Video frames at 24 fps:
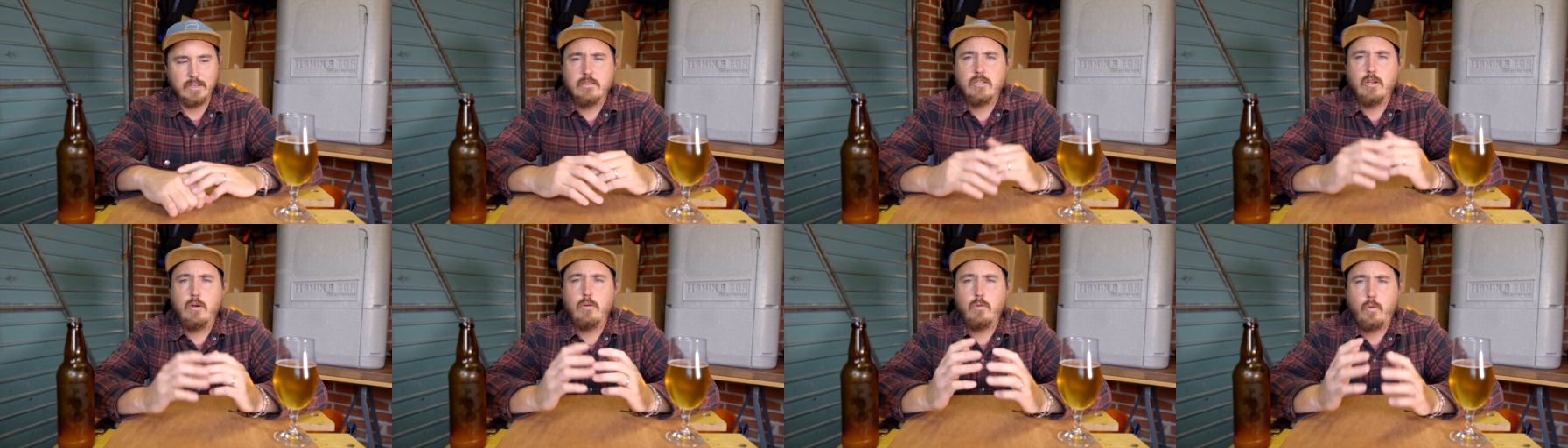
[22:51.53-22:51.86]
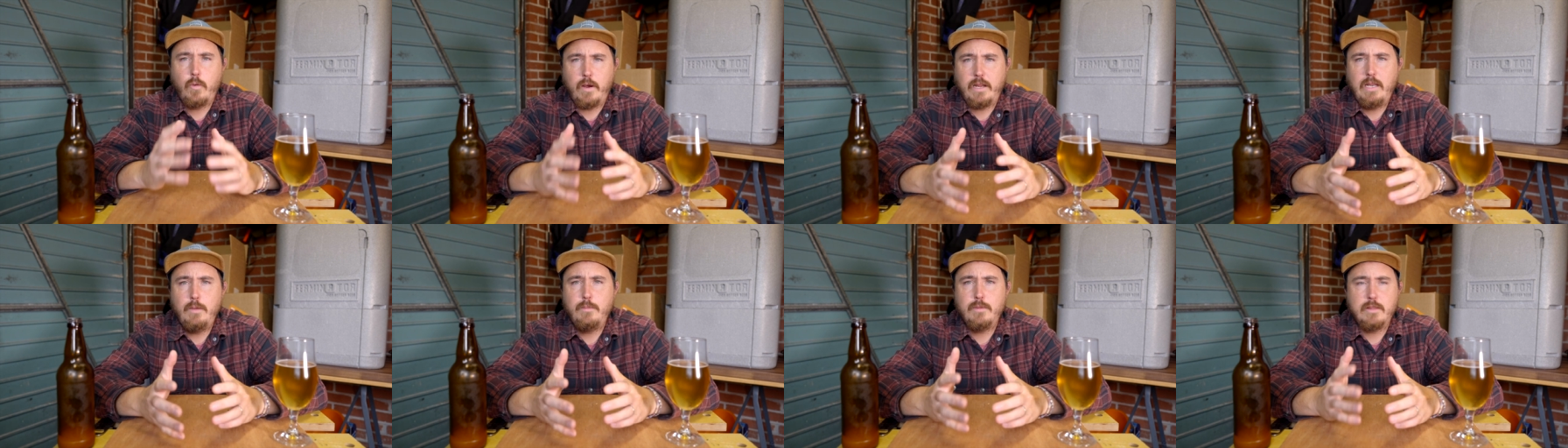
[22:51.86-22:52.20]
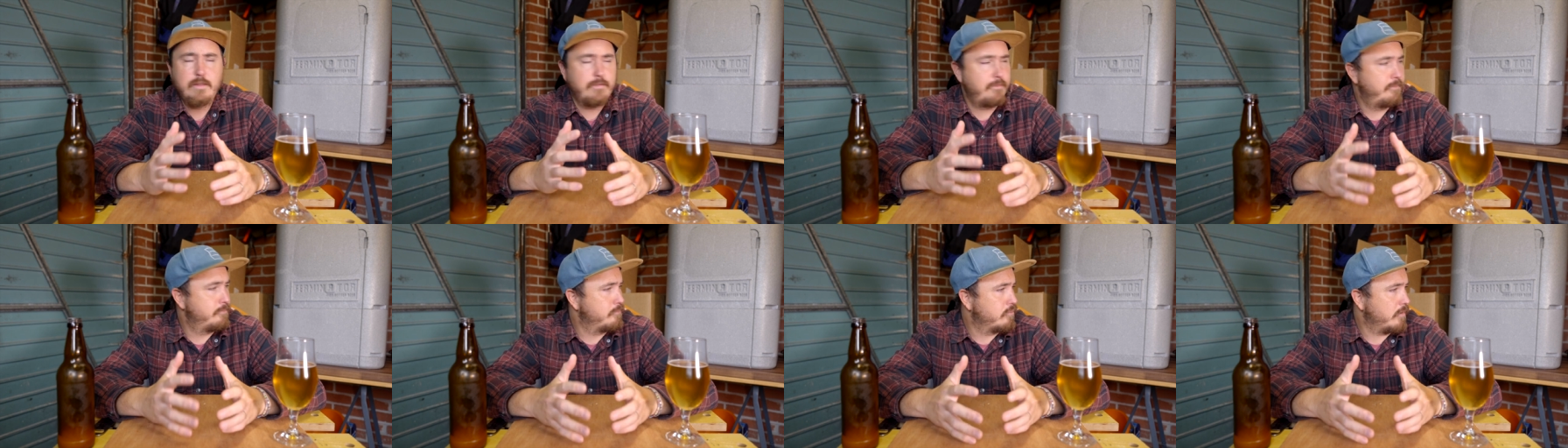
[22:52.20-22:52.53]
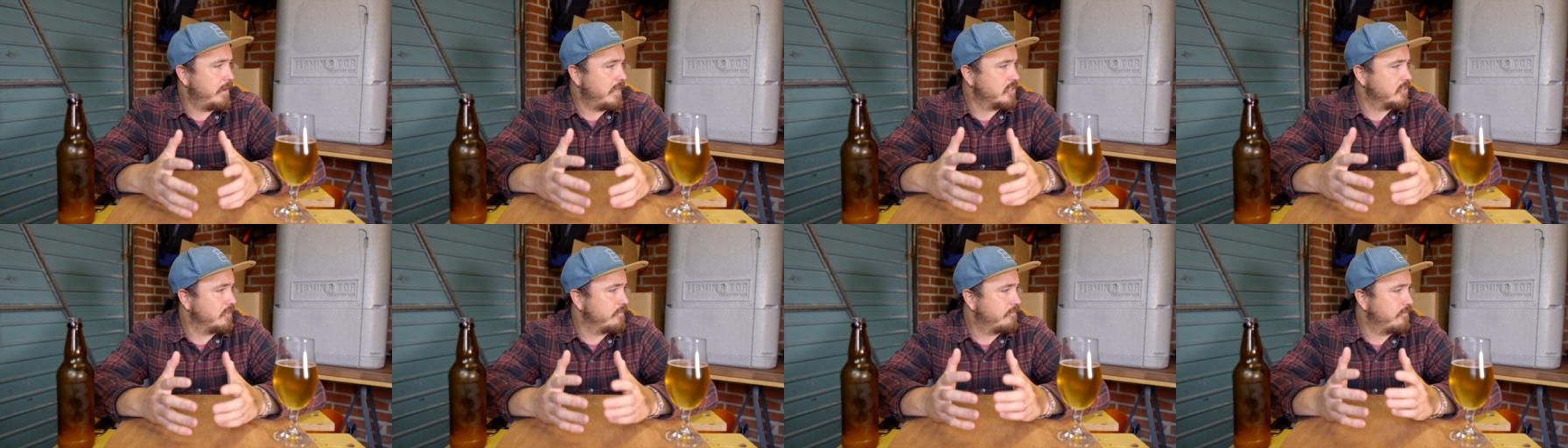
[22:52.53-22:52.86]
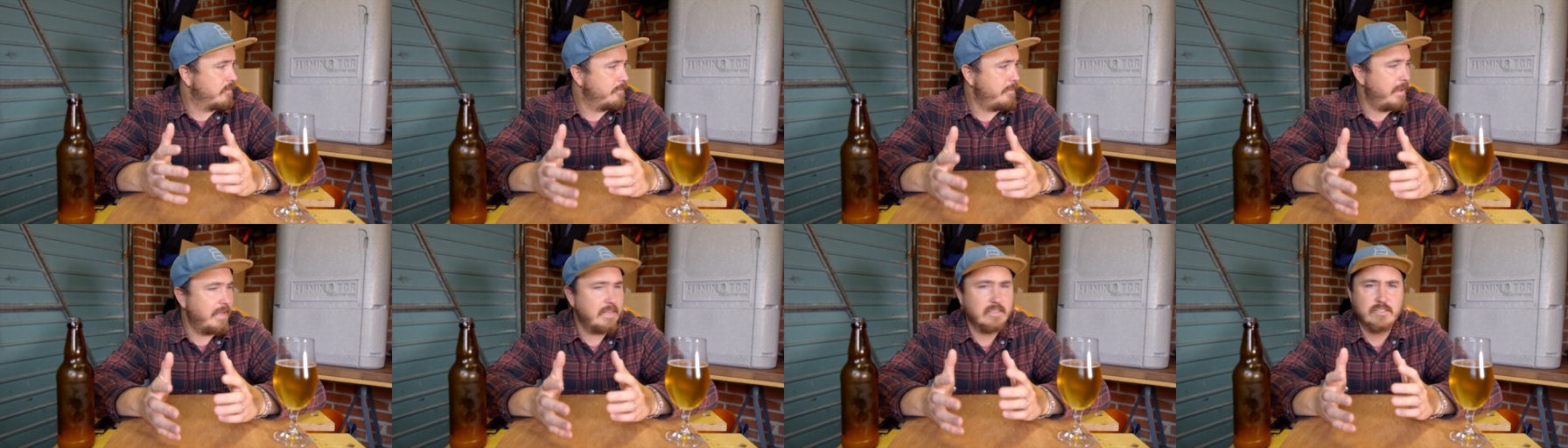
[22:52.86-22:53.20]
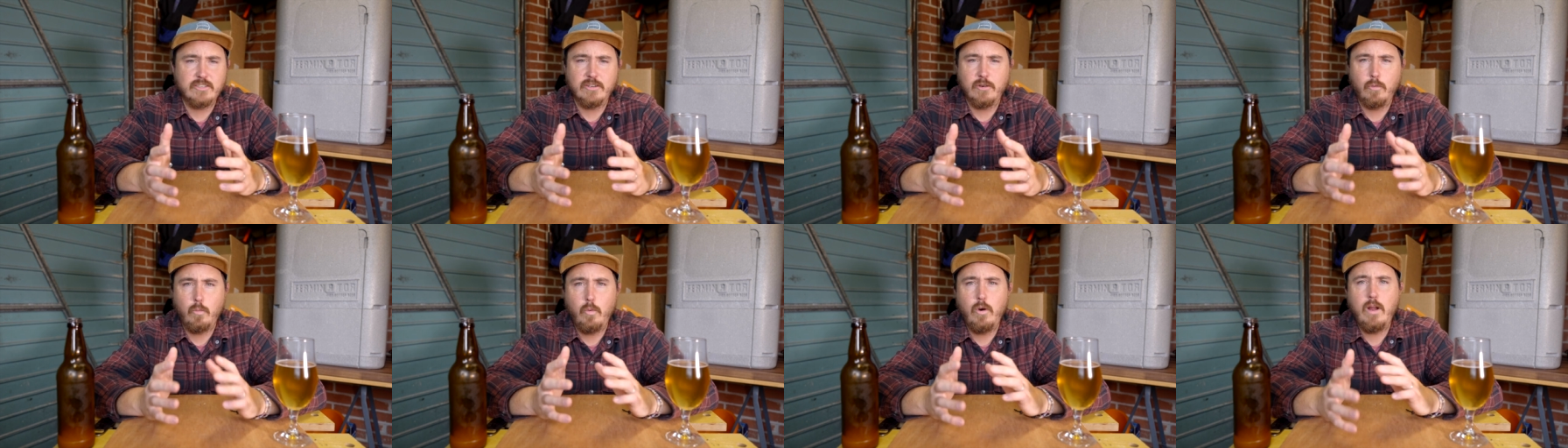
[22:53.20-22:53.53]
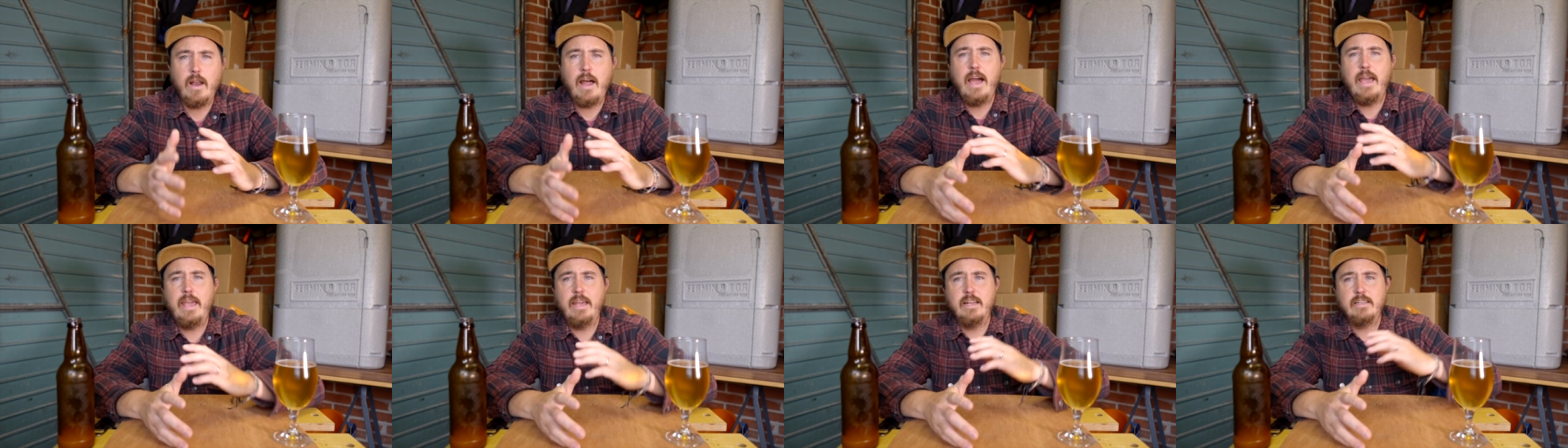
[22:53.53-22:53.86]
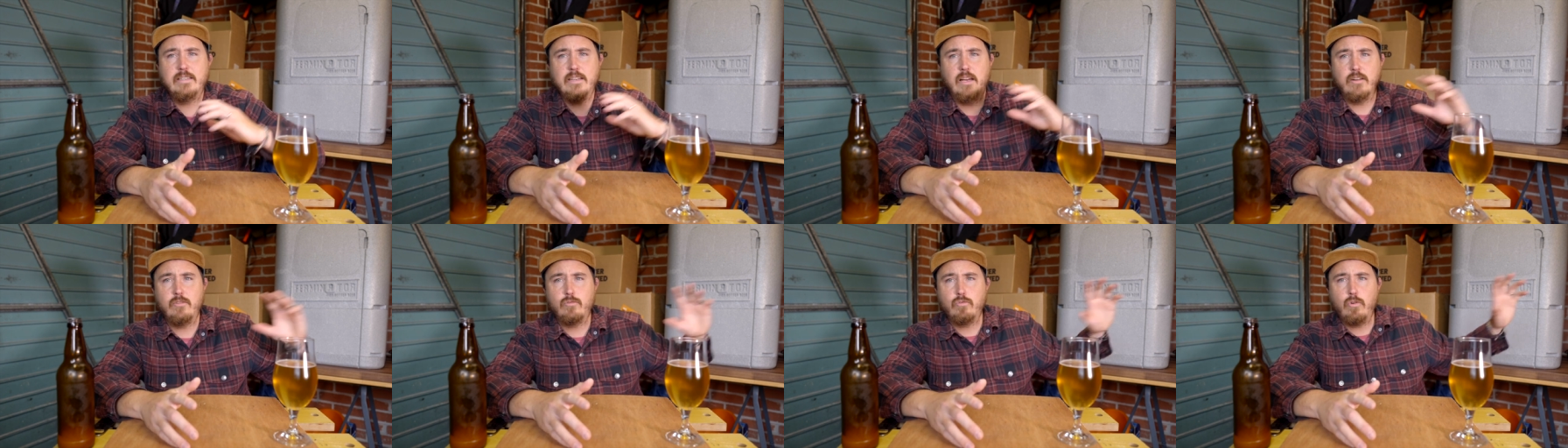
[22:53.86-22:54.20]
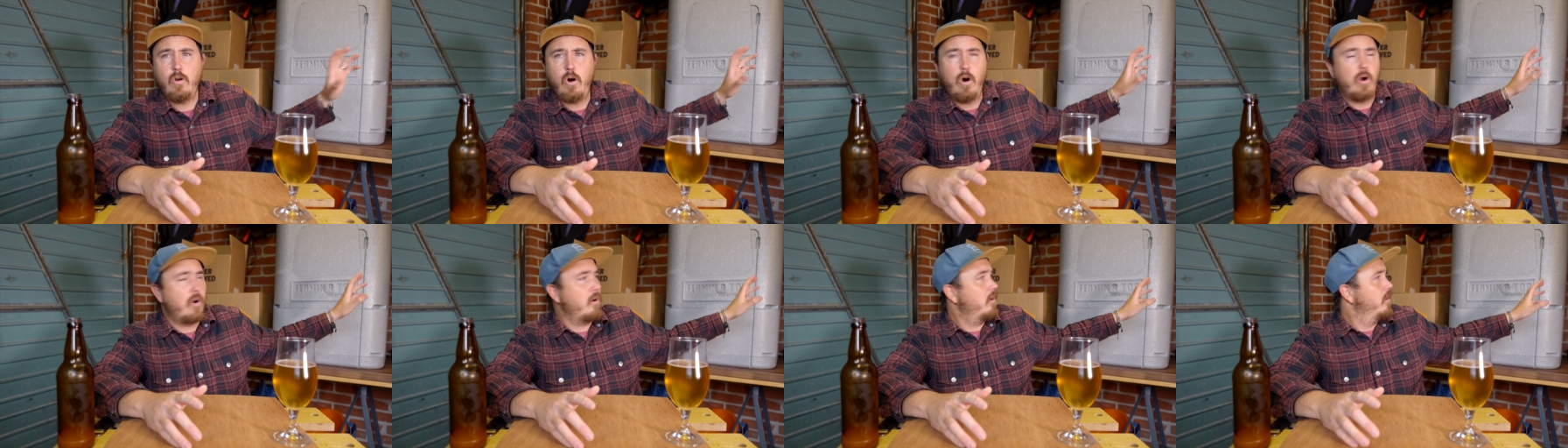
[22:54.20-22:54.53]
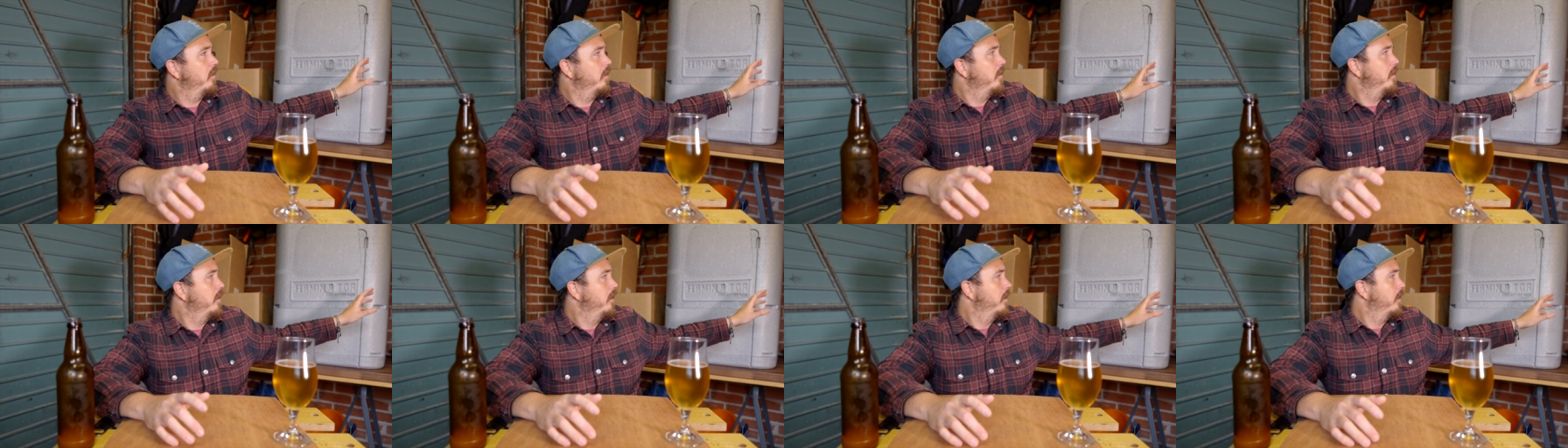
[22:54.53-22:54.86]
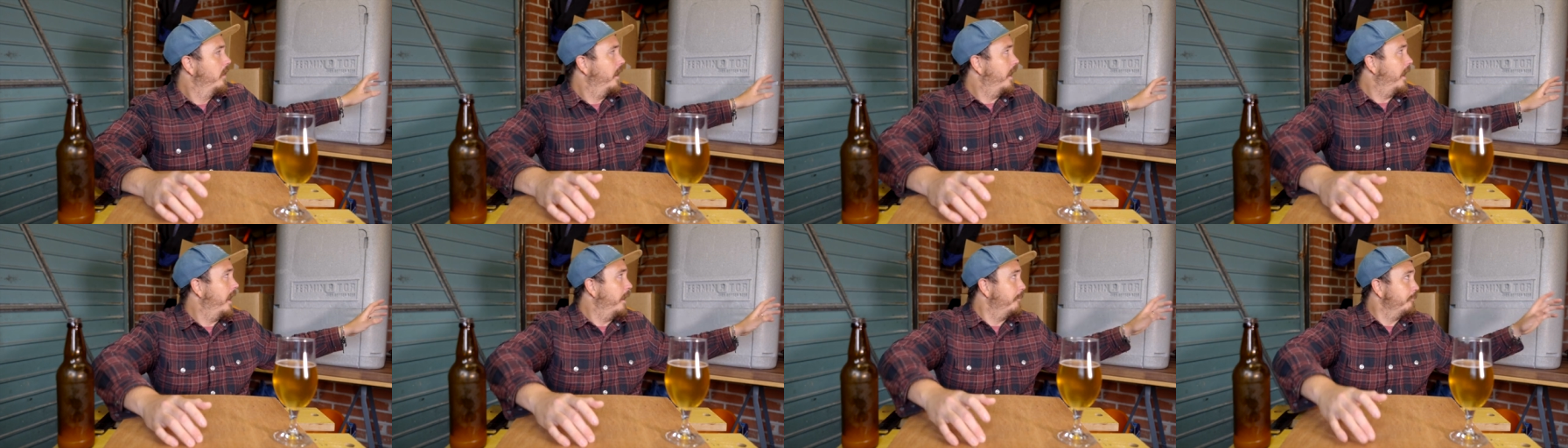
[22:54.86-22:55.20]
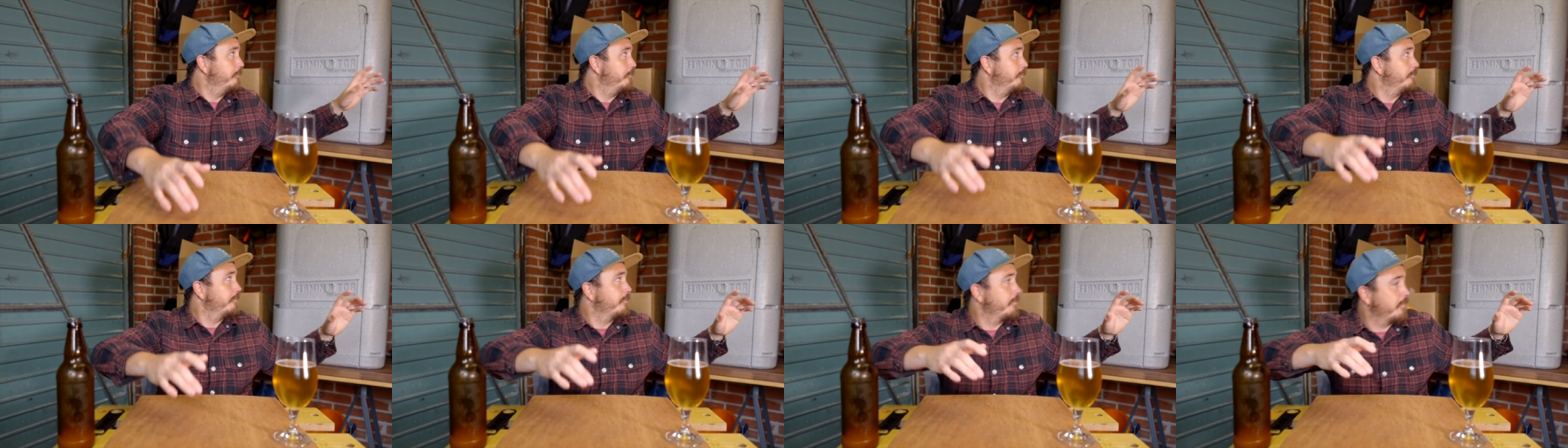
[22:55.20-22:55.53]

So quickly with the pressured fermenter, what I had done wrong um,